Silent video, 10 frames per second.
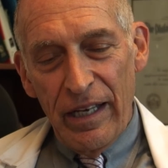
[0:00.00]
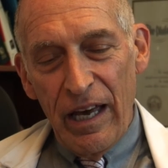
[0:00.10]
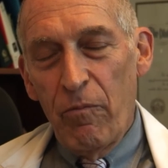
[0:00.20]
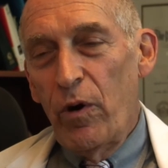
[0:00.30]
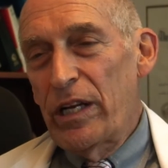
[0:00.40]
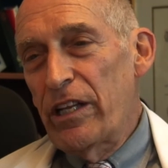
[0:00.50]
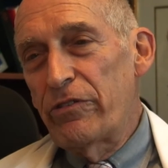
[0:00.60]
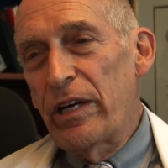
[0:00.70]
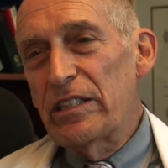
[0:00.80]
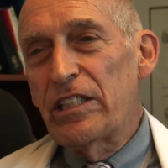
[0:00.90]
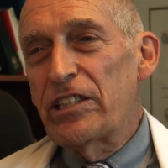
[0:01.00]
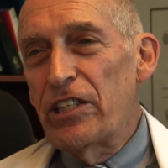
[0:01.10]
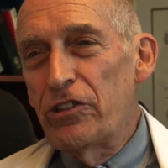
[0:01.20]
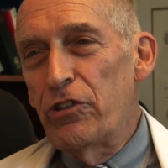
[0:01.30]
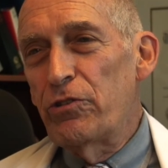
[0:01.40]
And one of the drugs is an
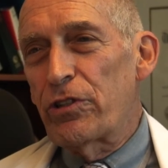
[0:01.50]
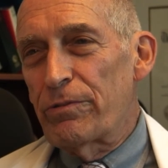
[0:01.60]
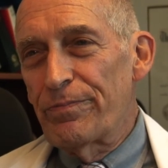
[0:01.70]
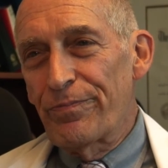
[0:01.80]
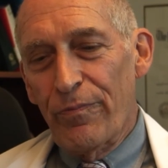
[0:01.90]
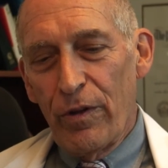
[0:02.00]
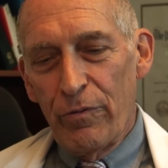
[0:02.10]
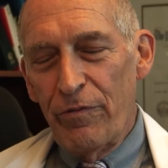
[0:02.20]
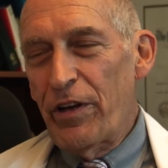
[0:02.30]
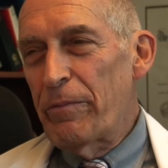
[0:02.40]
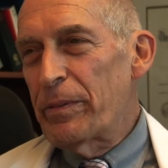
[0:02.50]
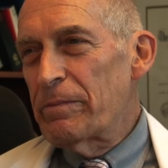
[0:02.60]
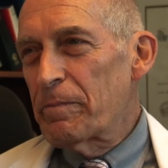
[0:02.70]
inducer, rifampin.